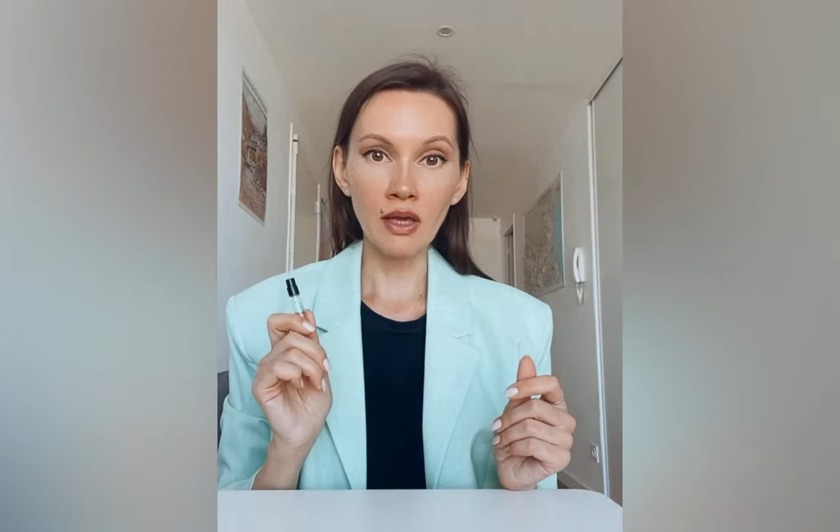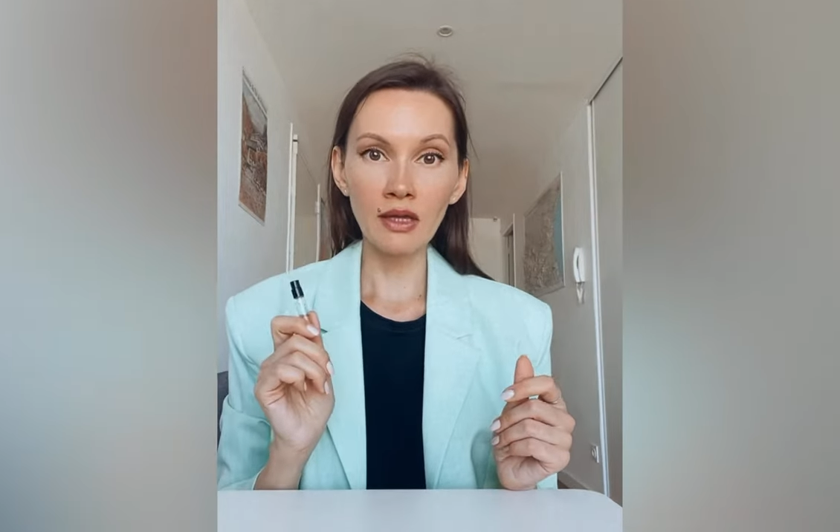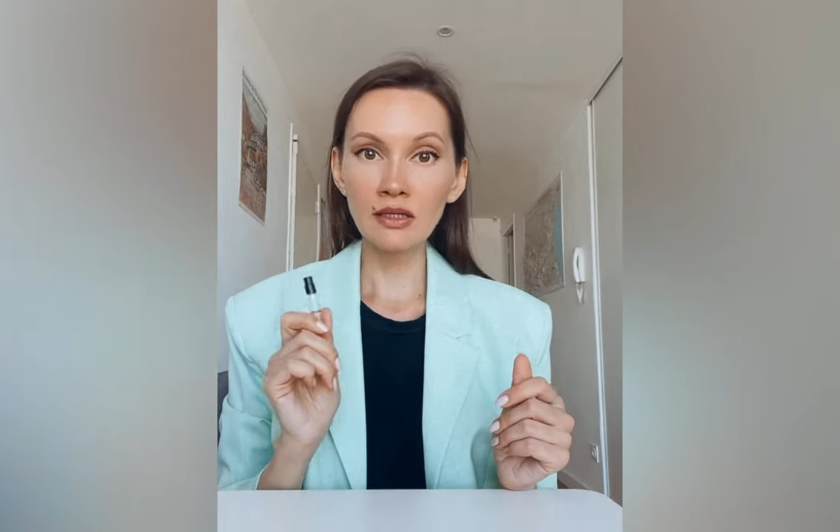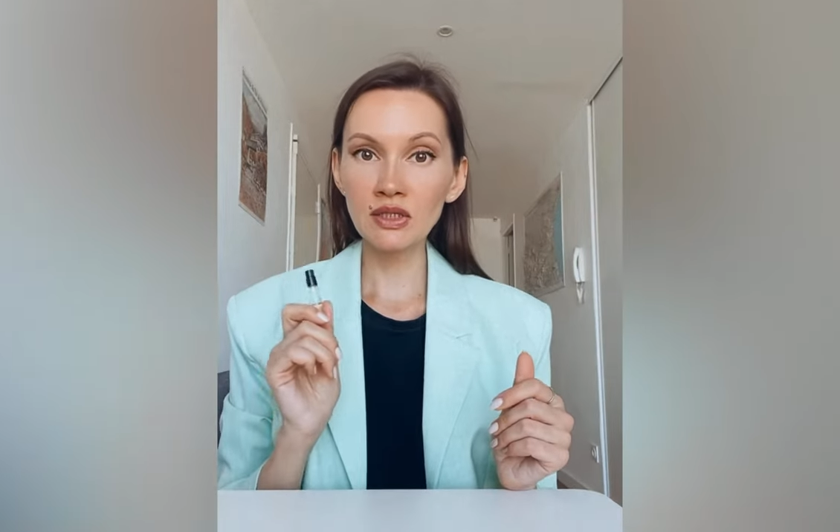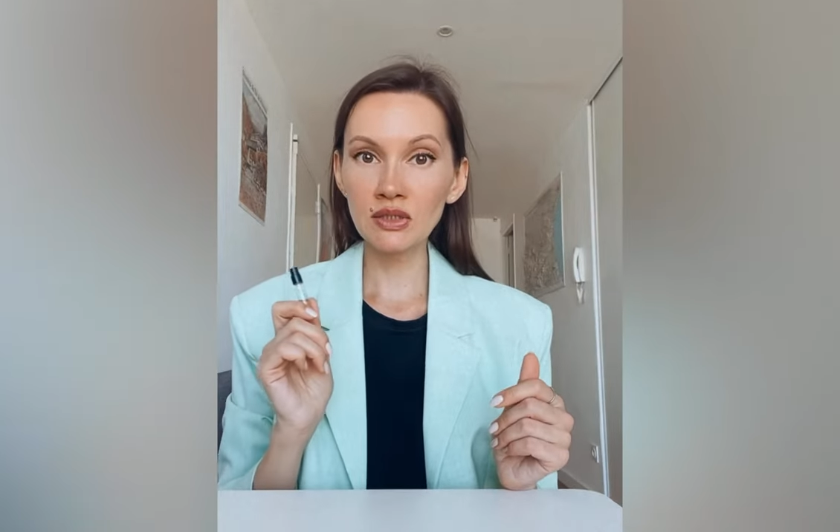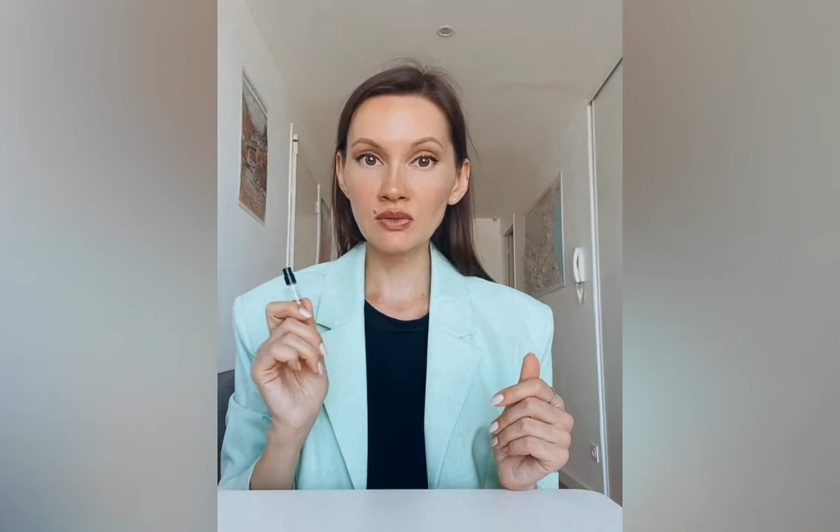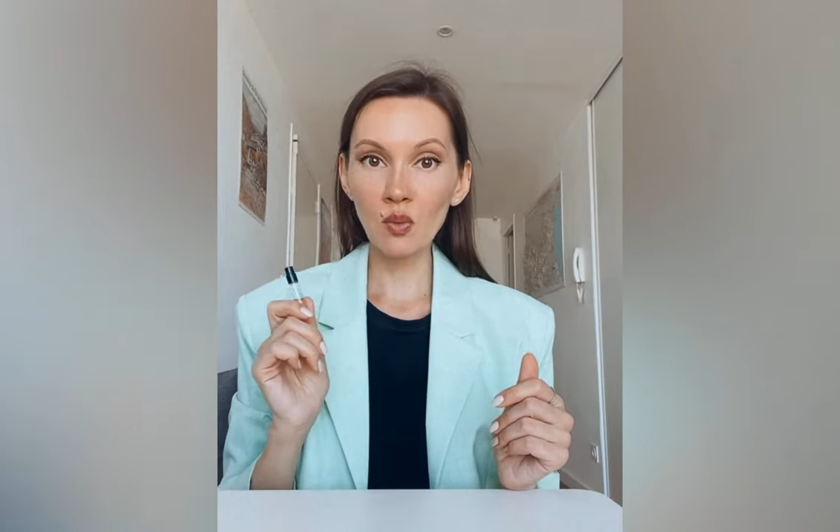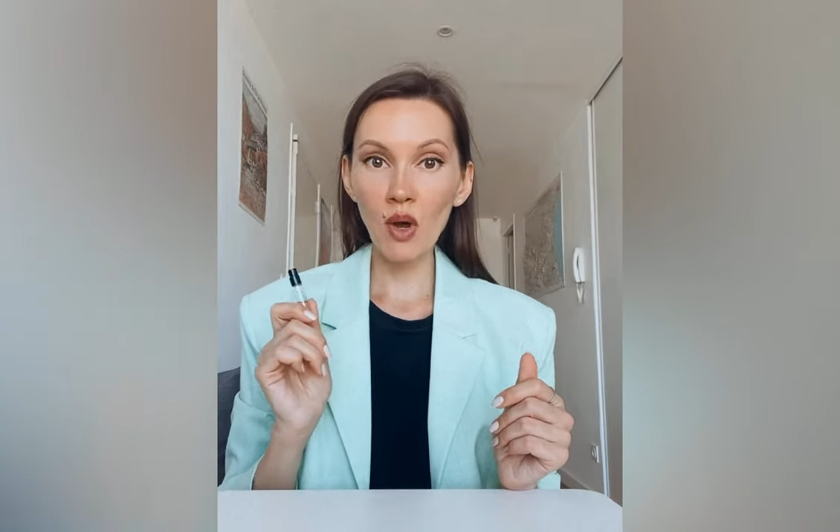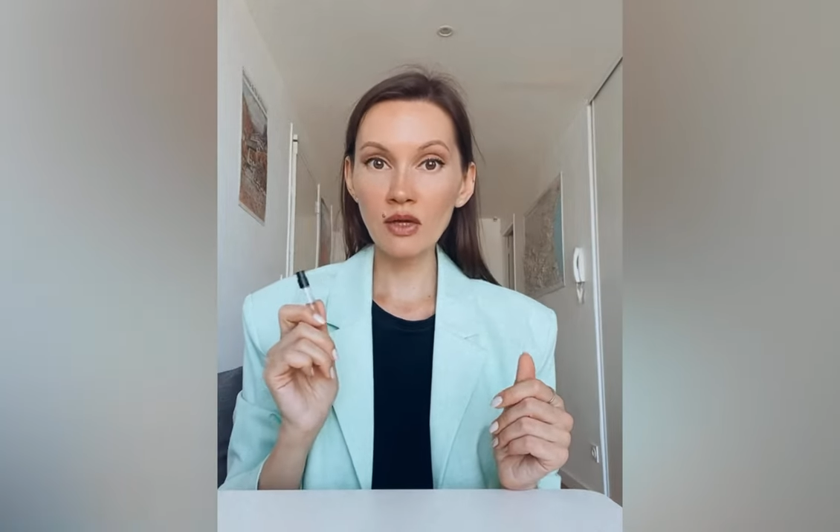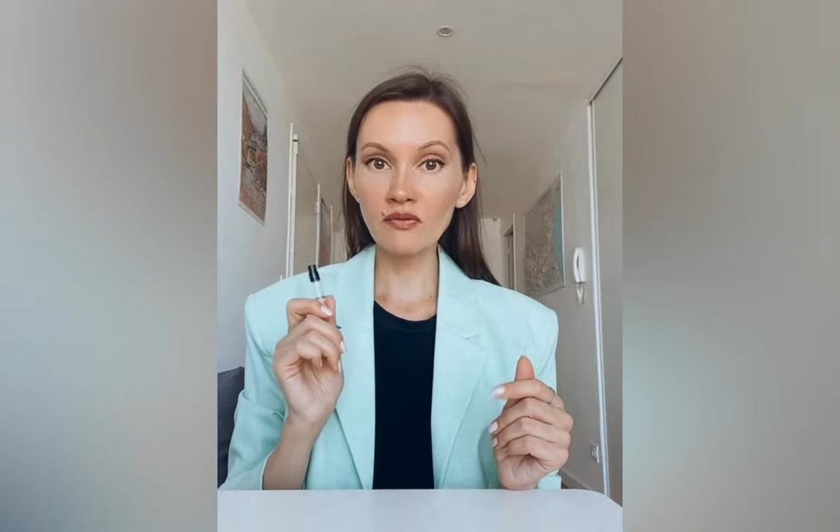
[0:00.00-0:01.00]
and is
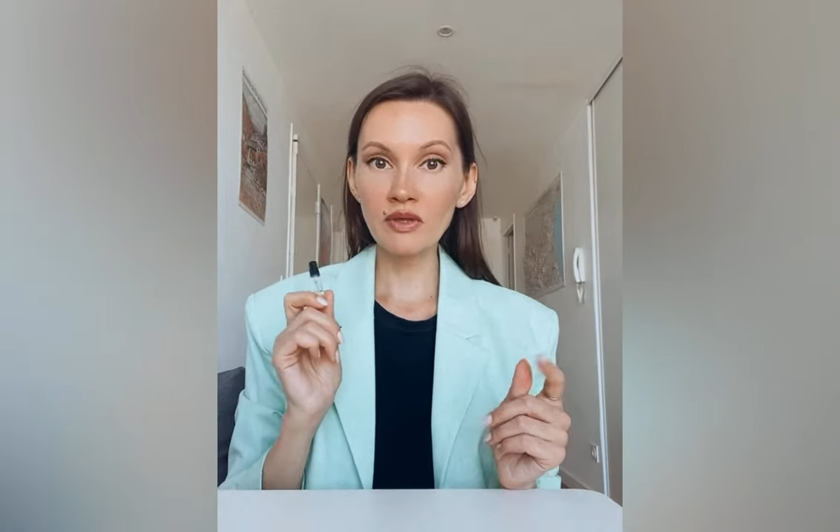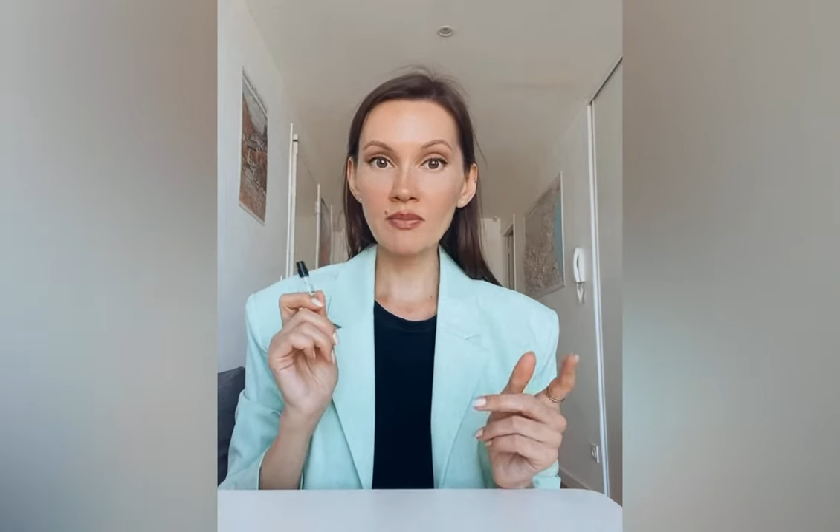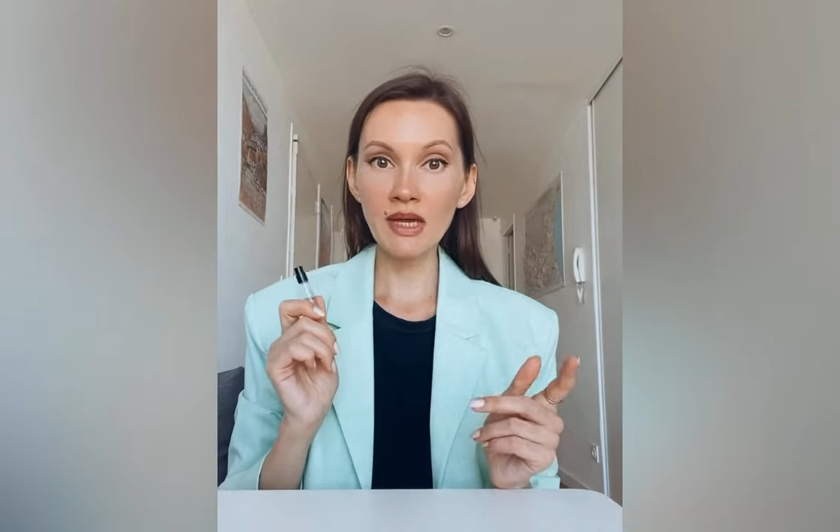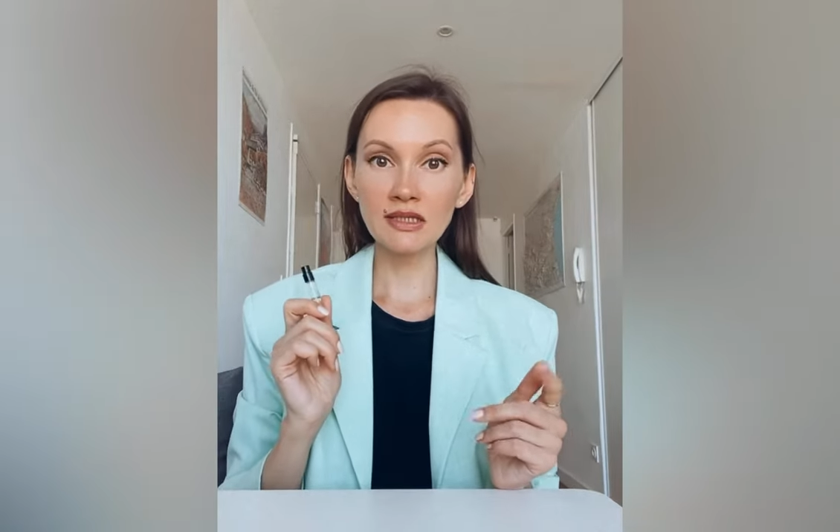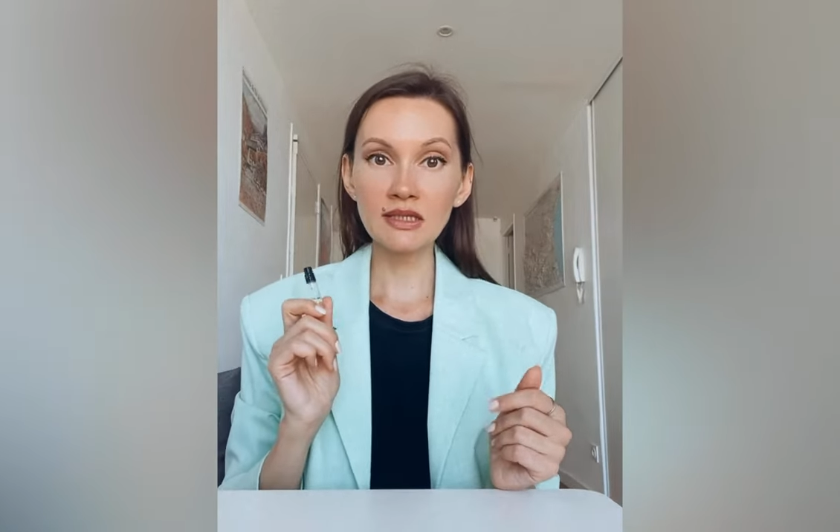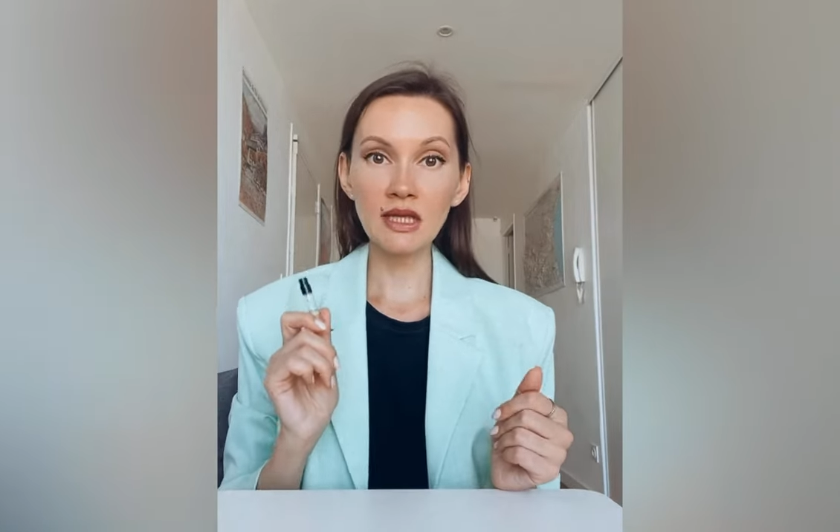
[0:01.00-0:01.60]
one of the best